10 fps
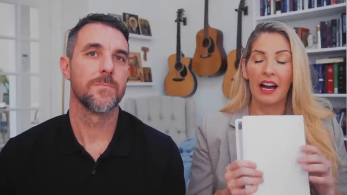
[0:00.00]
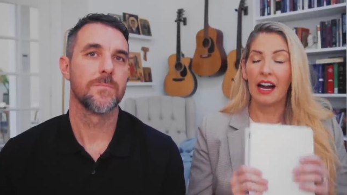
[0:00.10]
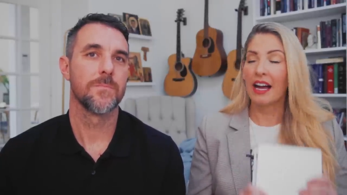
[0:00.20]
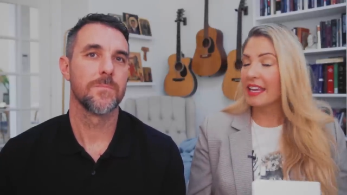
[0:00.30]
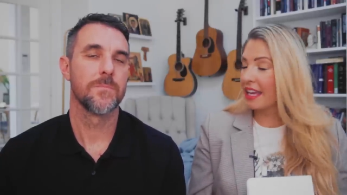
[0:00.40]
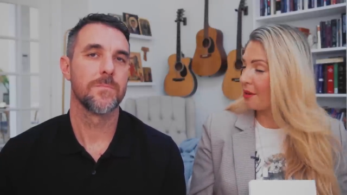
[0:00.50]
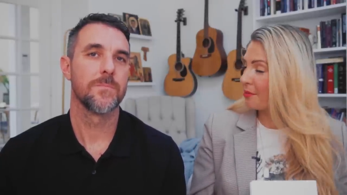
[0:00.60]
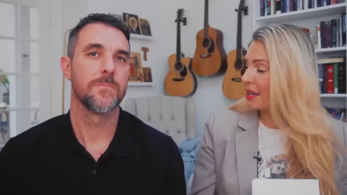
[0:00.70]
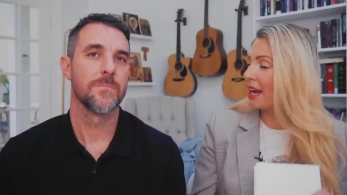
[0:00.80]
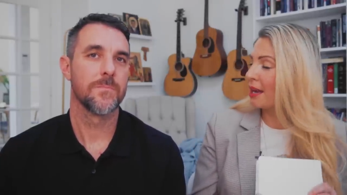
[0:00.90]
Speaker 1: I can't
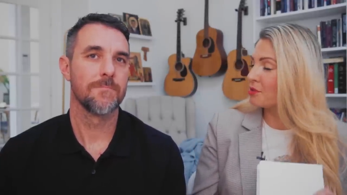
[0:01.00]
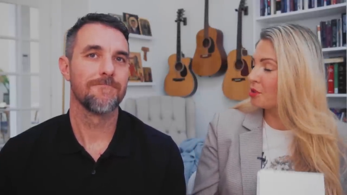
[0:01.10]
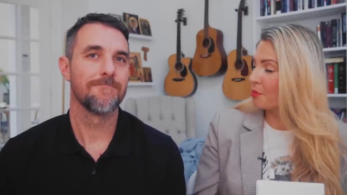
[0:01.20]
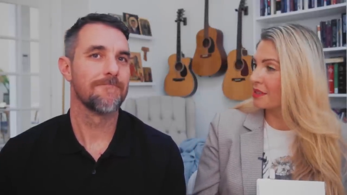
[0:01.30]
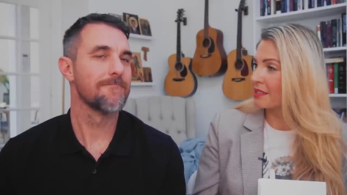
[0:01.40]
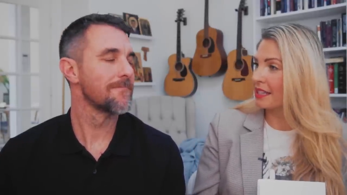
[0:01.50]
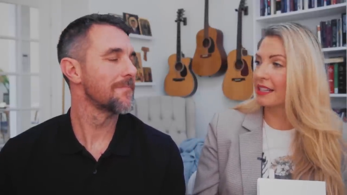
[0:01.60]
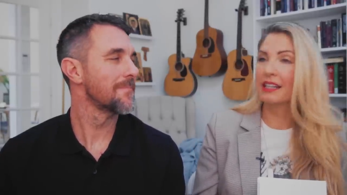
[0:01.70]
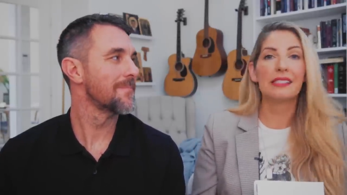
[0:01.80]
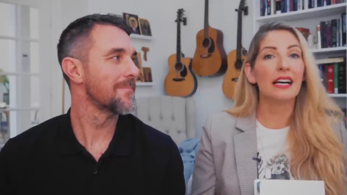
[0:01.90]
wait. I'm super
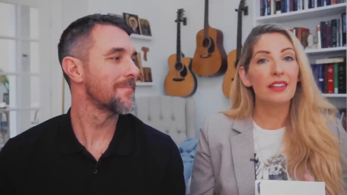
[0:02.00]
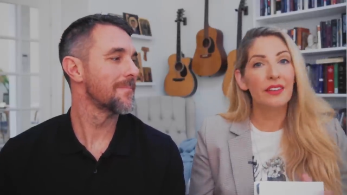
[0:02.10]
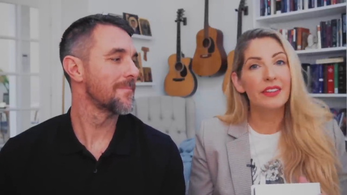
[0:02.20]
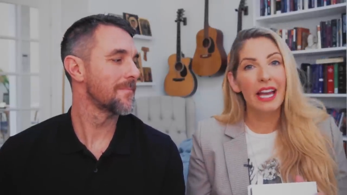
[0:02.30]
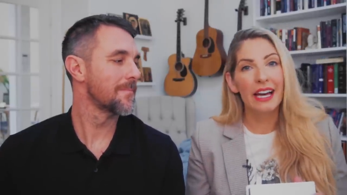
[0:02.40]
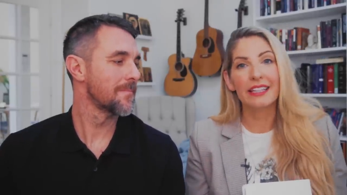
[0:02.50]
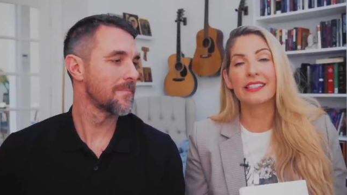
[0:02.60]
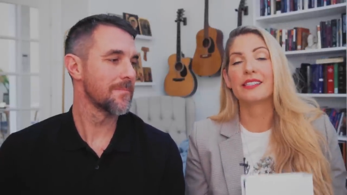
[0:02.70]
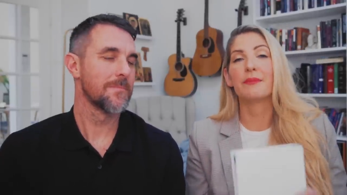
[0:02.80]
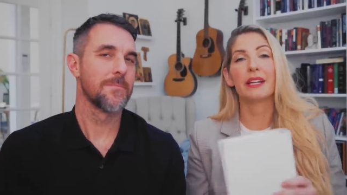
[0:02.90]
excited because I love the
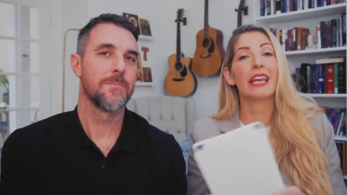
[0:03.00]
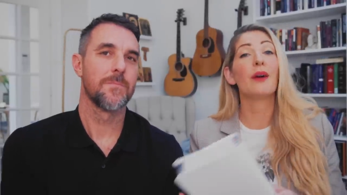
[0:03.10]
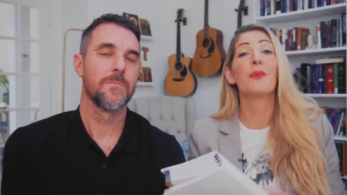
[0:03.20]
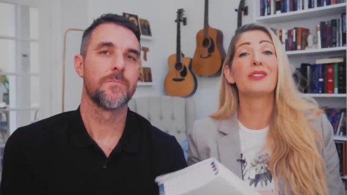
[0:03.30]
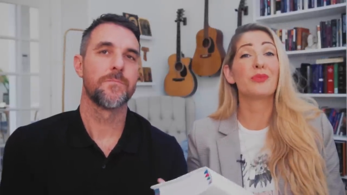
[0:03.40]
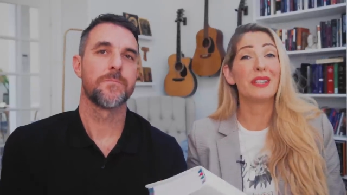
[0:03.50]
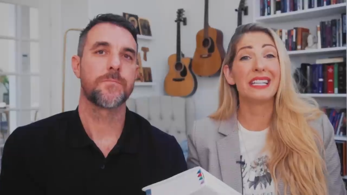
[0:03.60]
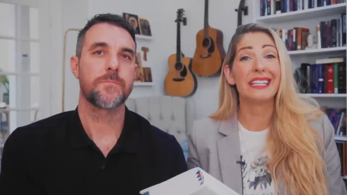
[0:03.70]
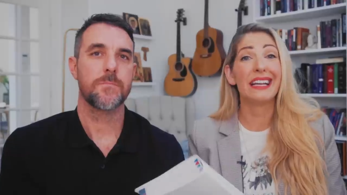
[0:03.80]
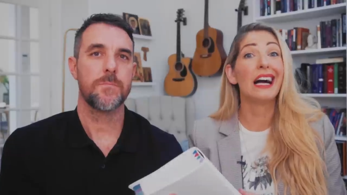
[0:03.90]
catechism and I can't wait to
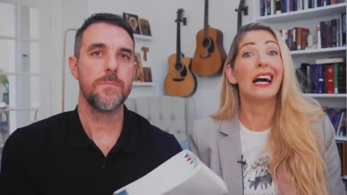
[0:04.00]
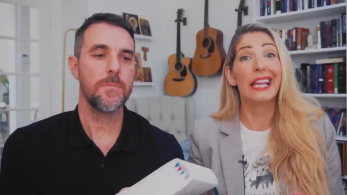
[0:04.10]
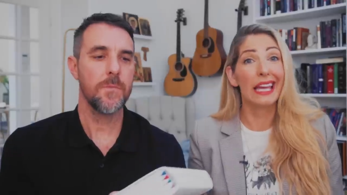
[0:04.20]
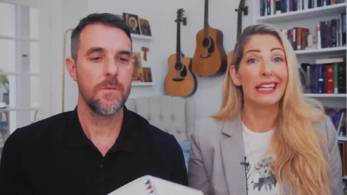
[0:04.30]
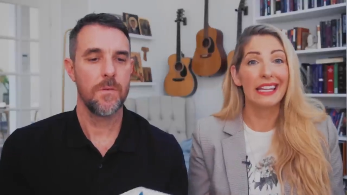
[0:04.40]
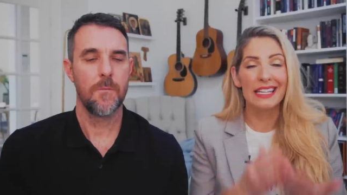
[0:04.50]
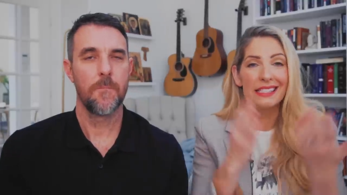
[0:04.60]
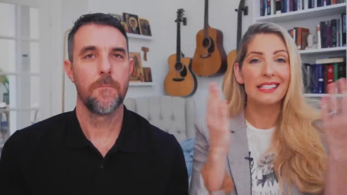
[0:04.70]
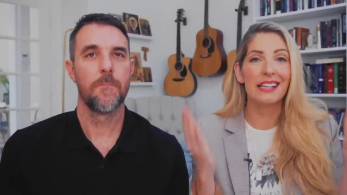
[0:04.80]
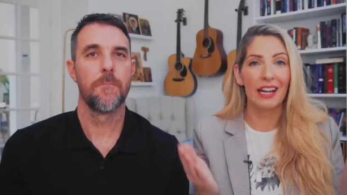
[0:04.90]
read it again in
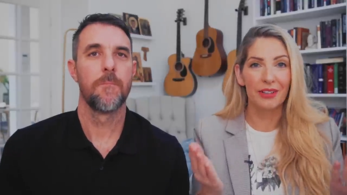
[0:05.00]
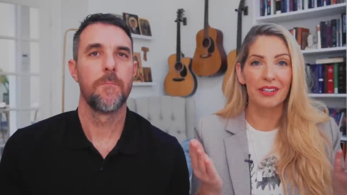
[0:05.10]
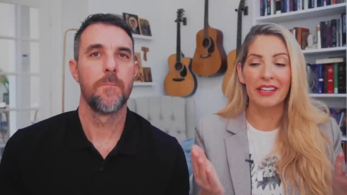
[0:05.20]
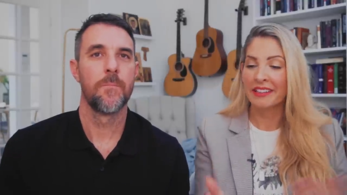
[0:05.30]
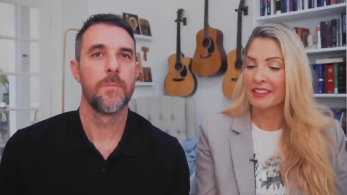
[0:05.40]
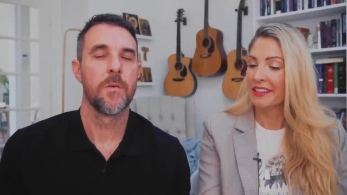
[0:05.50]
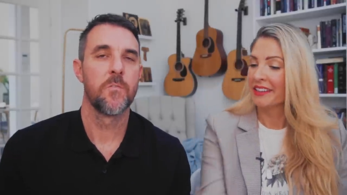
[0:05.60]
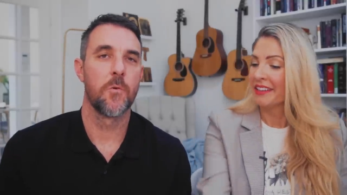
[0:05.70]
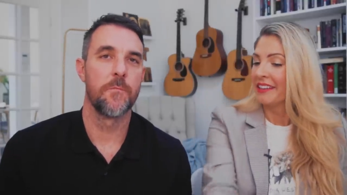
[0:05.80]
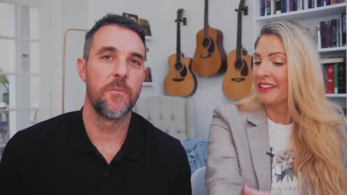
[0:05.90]
its entirety.
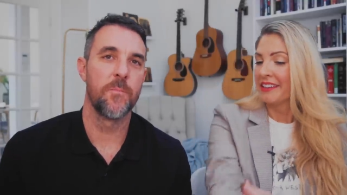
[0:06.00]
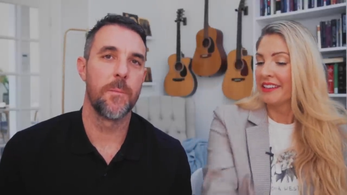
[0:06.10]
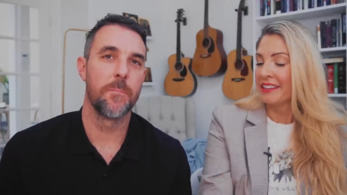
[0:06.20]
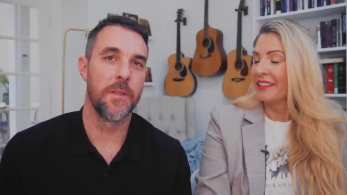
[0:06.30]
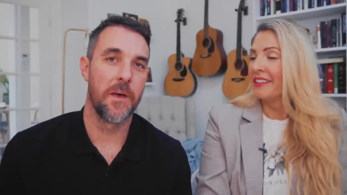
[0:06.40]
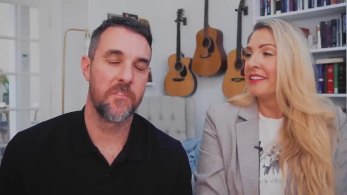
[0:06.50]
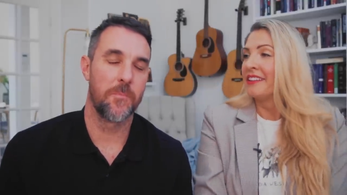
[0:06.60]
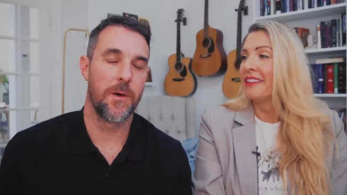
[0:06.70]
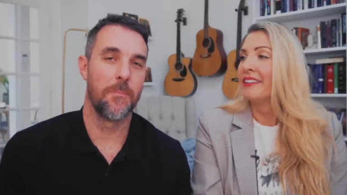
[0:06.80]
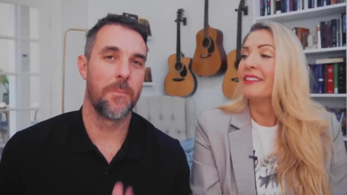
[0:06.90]
Speaker 2: So if you've been
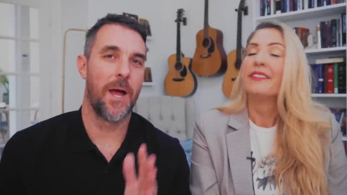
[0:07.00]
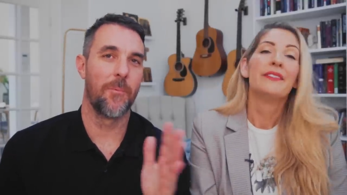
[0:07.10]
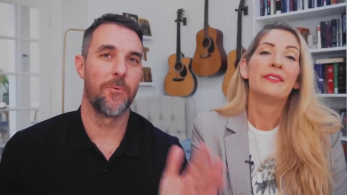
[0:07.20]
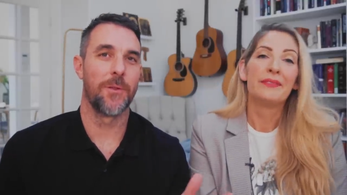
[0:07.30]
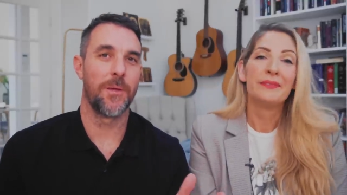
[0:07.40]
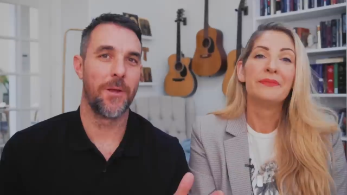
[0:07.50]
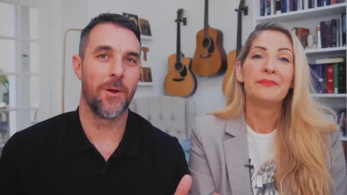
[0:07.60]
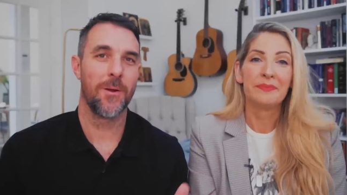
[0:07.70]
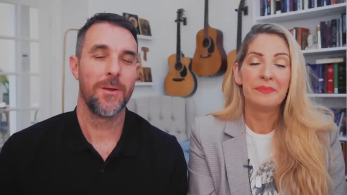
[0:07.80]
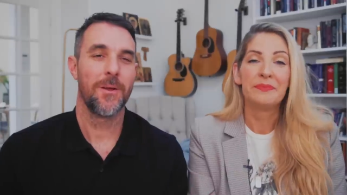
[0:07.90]
blessed by Bible in a
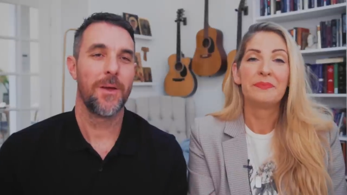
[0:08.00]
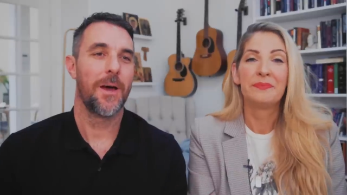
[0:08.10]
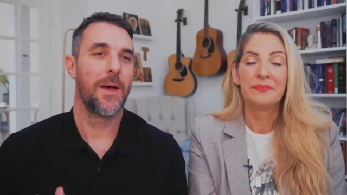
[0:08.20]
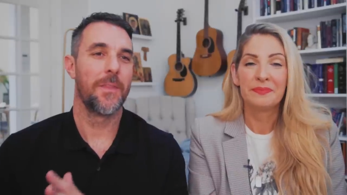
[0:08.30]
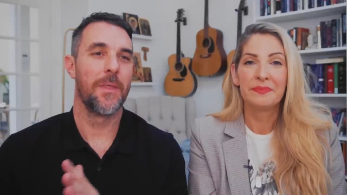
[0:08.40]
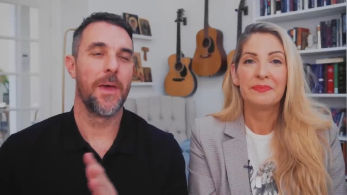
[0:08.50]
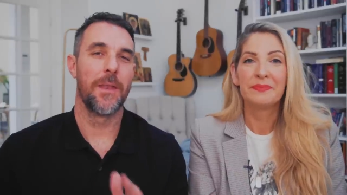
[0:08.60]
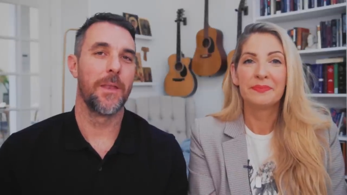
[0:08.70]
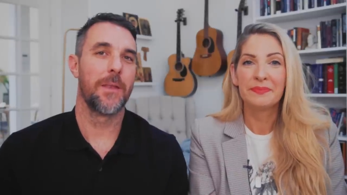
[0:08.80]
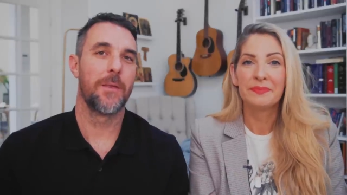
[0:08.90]
year,
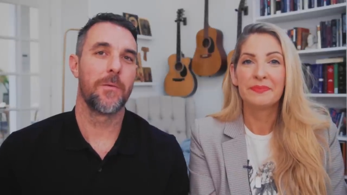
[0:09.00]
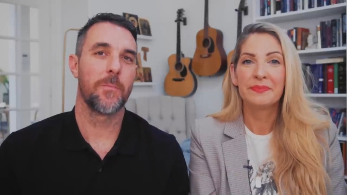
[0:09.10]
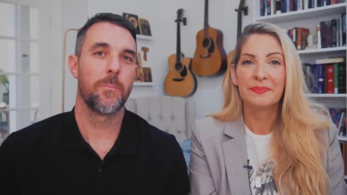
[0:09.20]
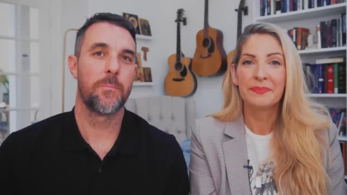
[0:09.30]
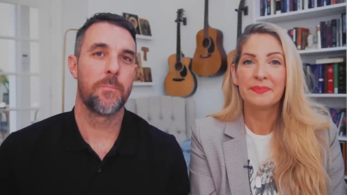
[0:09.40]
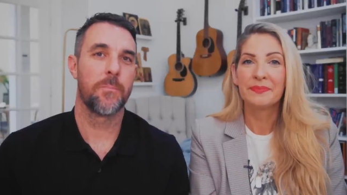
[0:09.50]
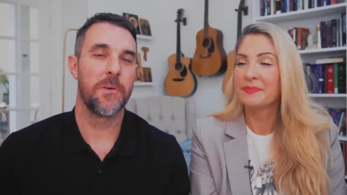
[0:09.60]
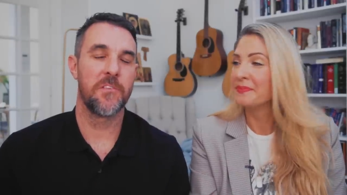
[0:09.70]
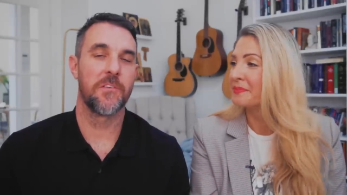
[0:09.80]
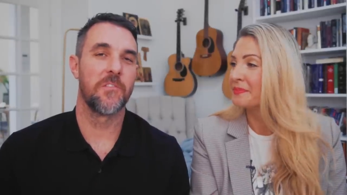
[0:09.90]
then
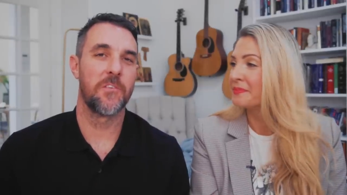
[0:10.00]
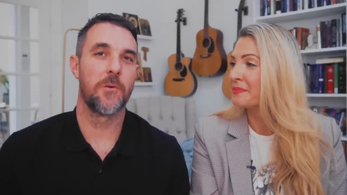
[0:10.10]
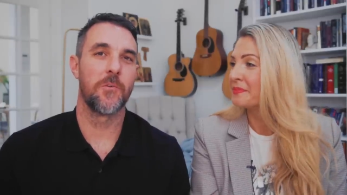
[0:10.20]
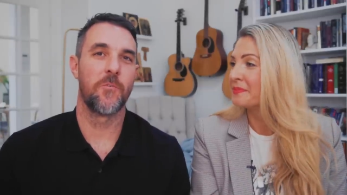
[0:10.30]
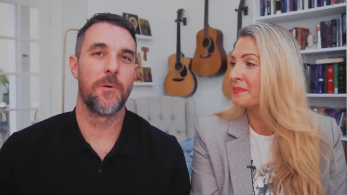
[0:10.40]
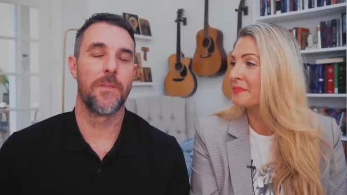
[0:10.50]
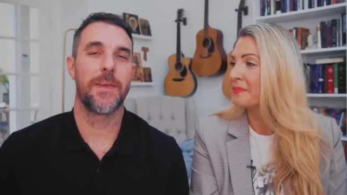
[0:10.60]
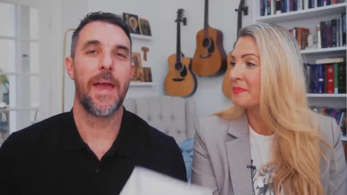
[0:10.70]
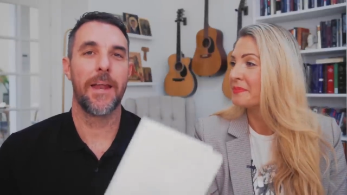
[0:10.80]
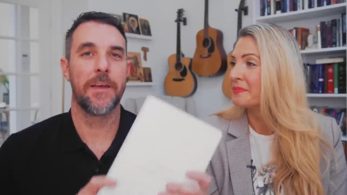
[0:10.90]
please consider doing
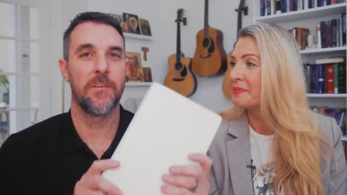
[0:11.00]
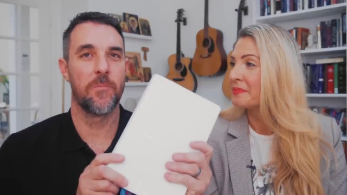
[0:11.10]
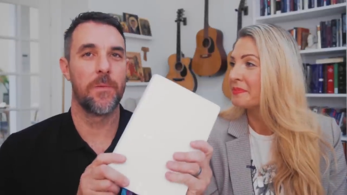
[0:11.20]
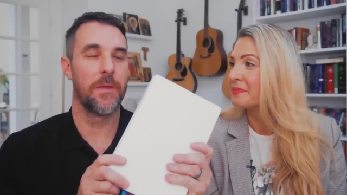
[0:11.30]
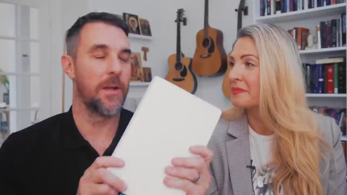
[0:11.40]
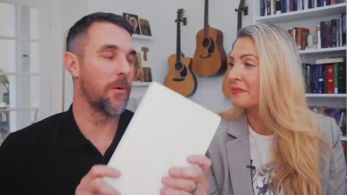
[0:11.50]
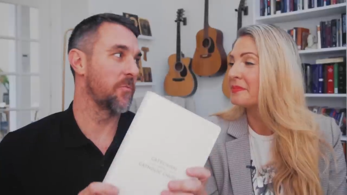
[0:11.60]
the catechism in the year,